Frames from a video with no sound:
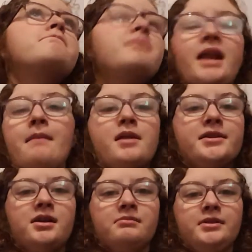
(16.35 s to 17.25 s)
But I'm not
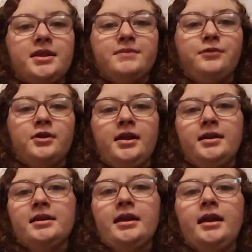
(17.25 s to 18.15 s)
talking about season 14
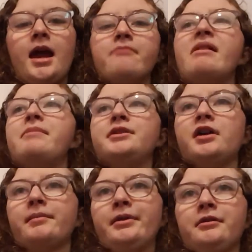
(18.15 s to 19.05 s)
today. I might be
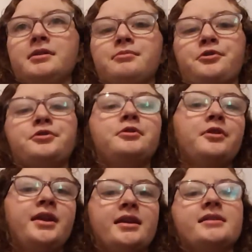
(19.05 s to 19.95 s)
talking about it tomorrow
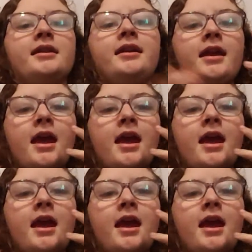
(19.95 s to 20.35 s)
or next day.